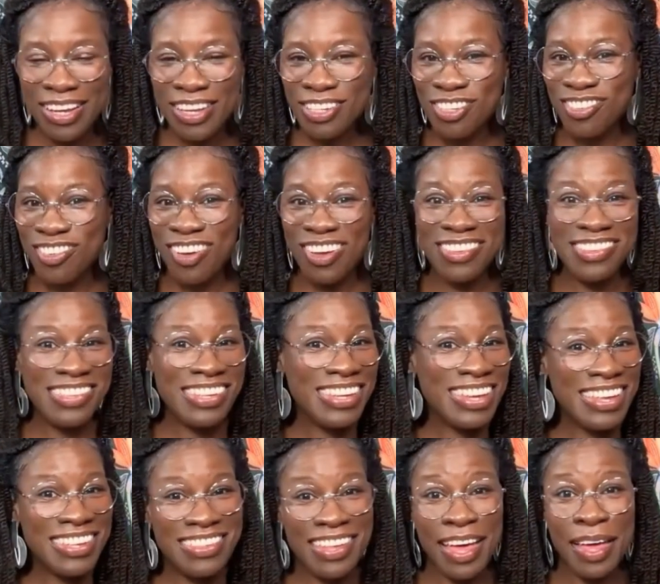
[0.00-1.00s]
Tracy
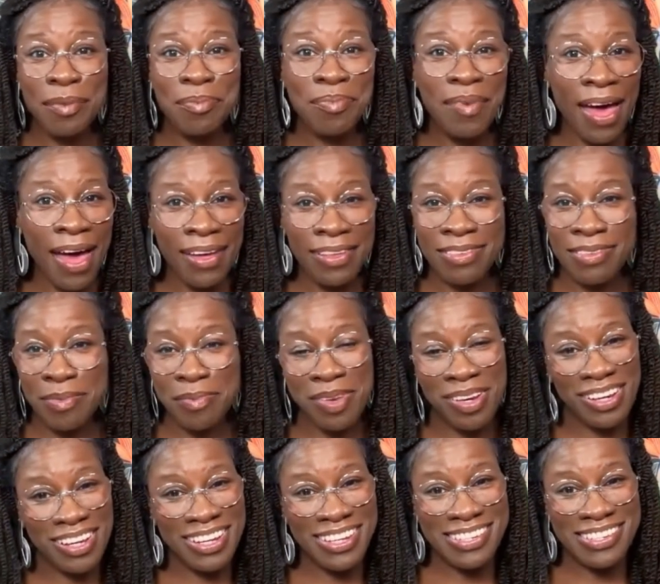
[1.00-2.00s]
is a
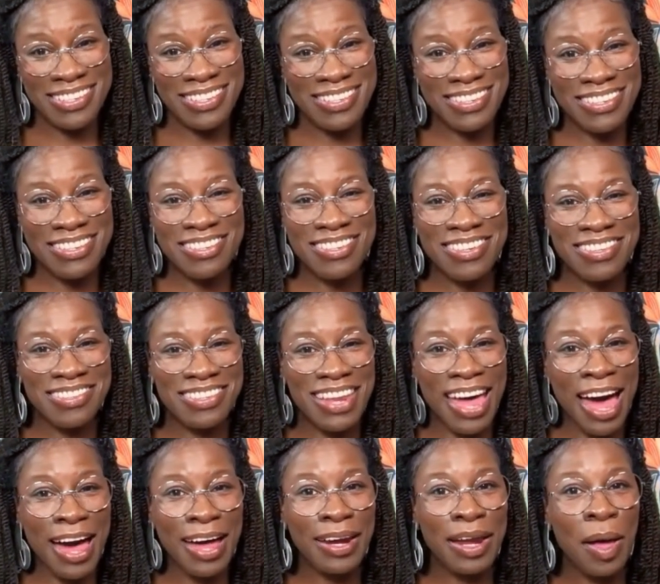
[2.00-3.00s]
maximalist. She's
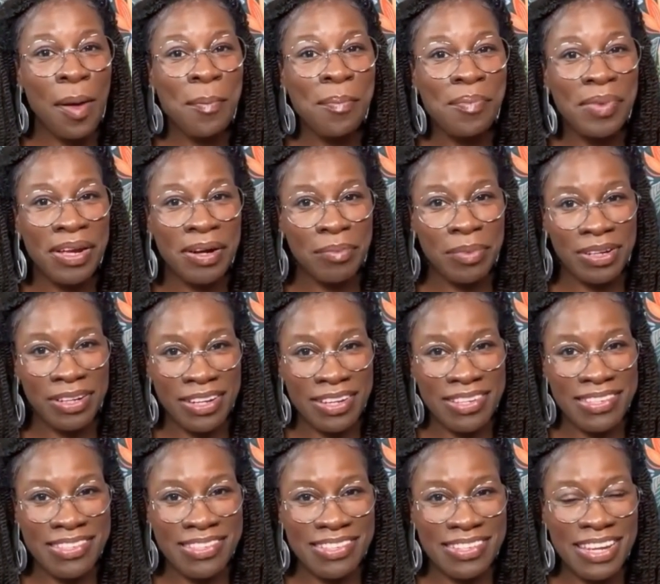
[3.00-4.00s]
not a
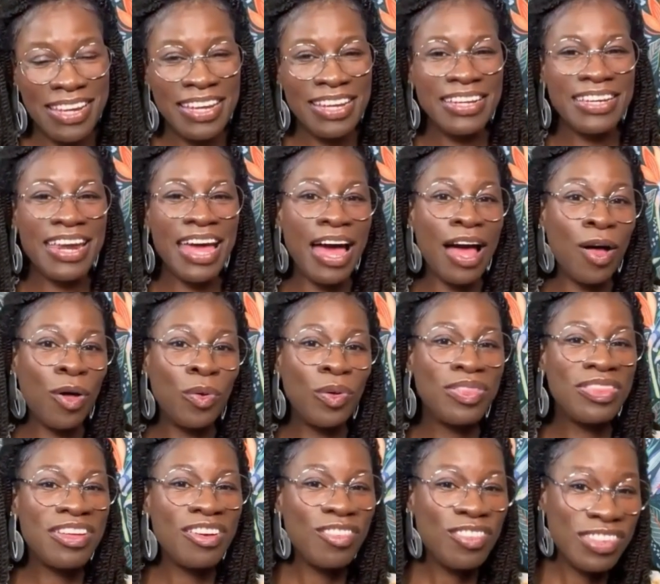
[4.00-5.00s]
minimalist. Now,
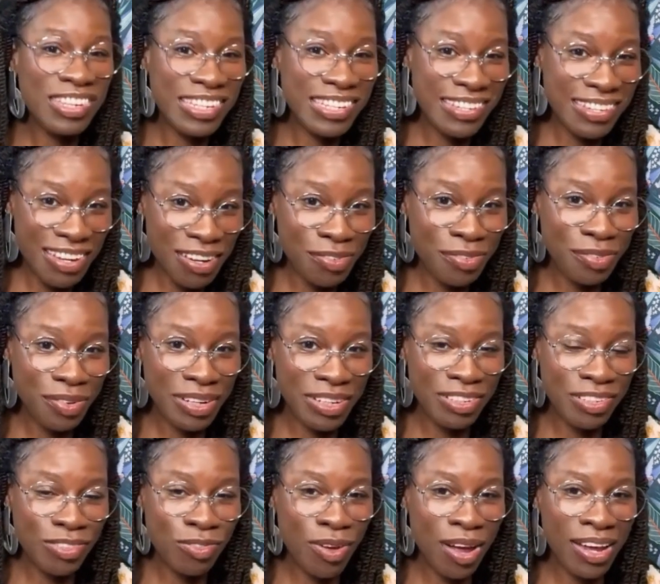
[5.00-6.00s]
there's a
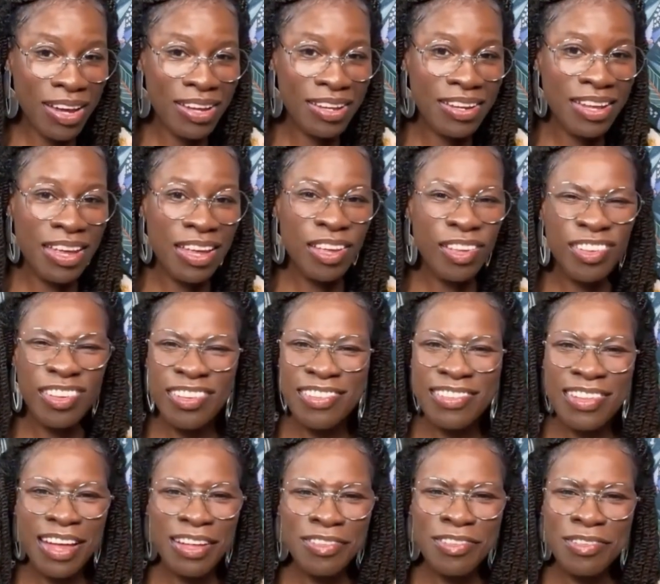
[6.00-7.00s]
difference, right? She's
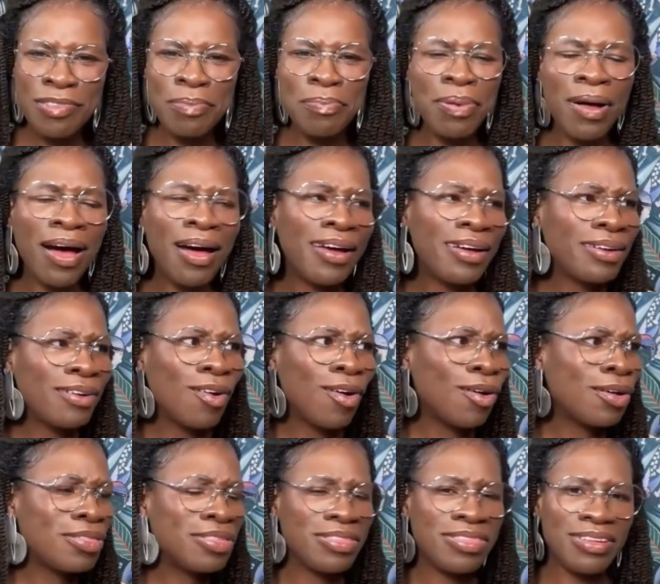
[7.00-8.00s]
not just buying
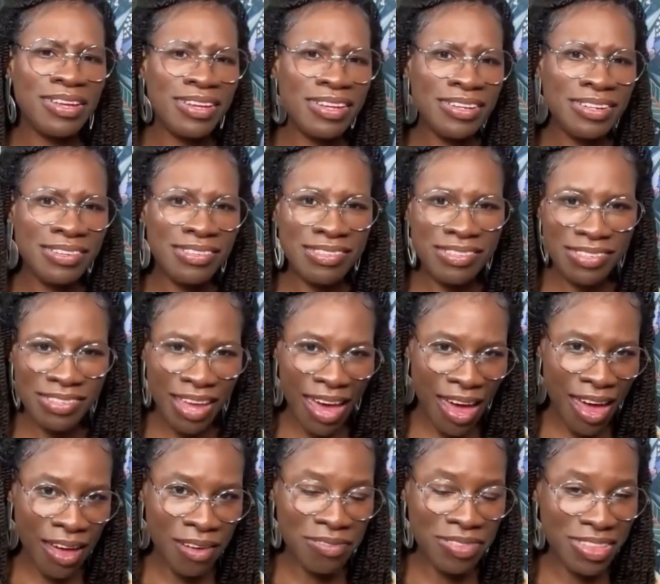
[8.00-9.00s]
all the things to
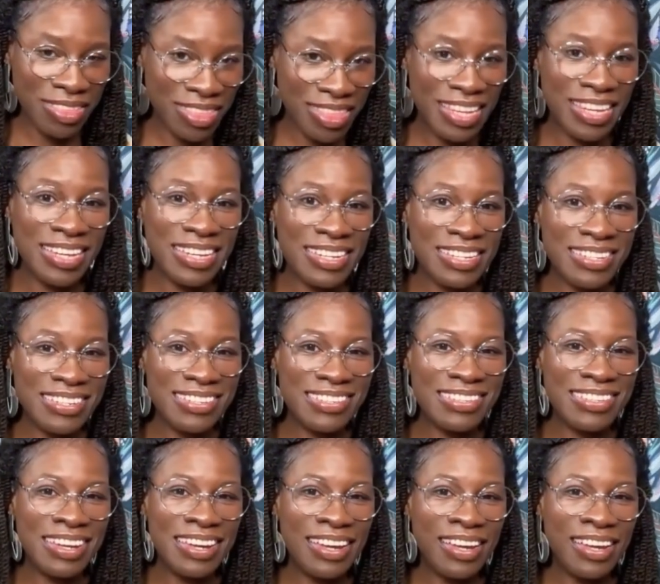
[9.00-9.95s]
have the things.